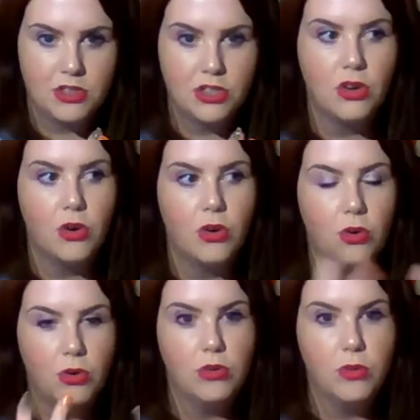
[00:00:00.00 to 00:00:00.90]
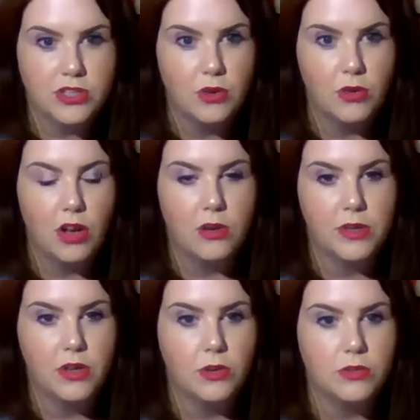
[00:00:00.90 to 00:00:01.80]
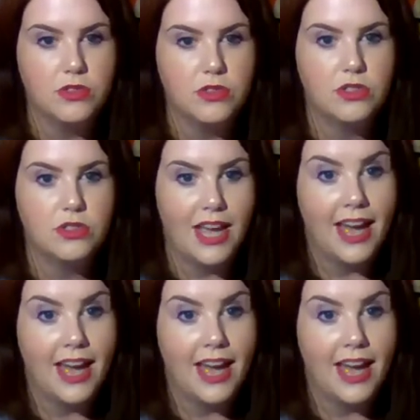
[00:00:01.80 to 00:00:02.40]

to know what's going on with Ghost. So